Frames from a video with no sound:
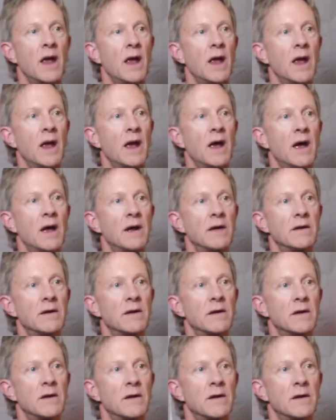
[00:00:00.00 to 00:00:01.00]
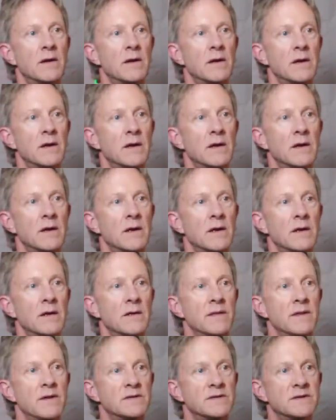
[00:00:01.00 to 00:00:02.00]
and
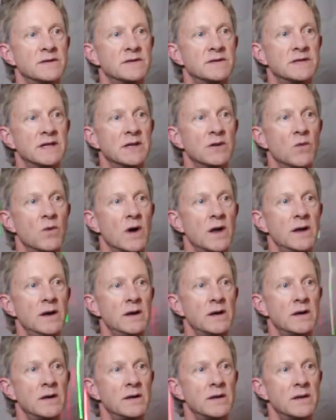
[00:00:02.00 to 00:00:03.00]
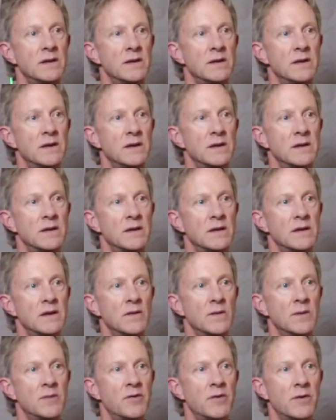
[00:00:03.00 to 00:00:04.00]
there's scene one
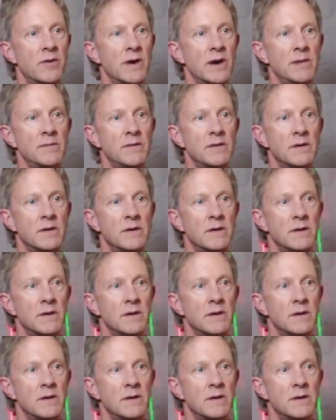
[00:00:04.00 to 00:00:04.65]
that we programmed,